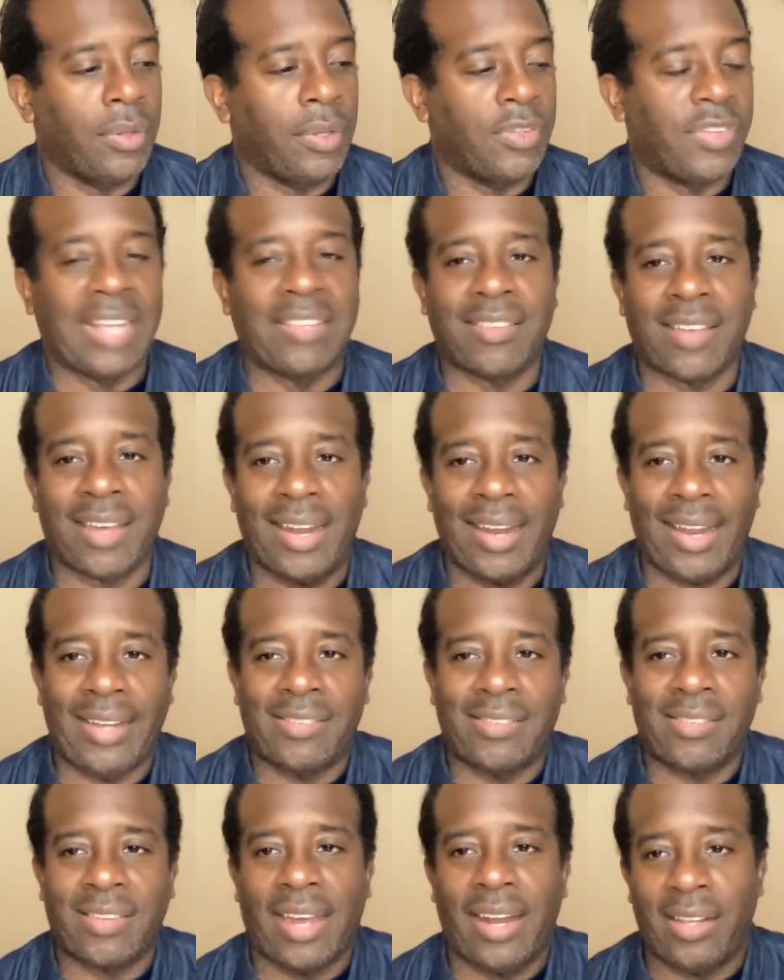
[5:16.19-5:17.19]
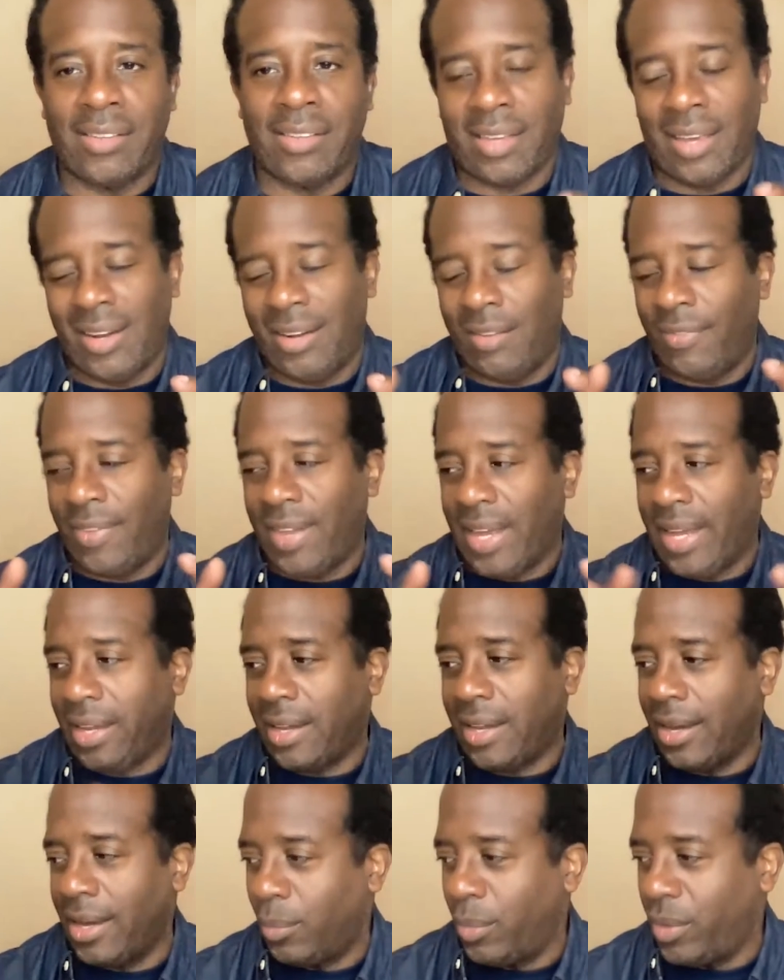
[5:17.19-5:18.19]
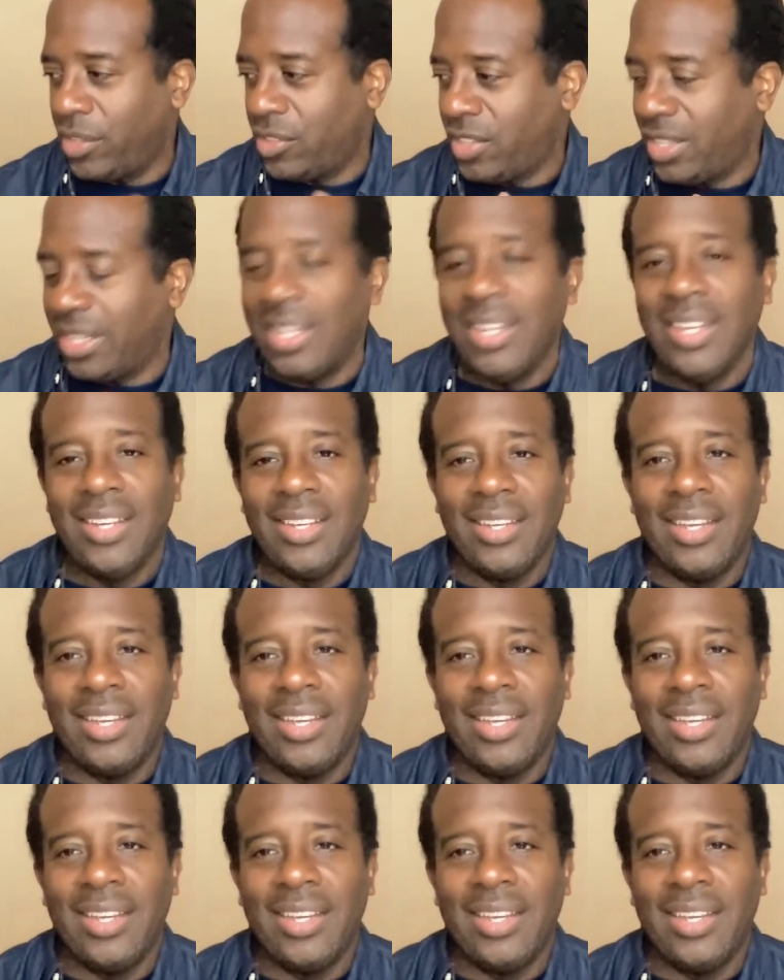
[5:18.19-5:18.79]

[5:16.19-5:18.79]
that's it's kind of like what is it,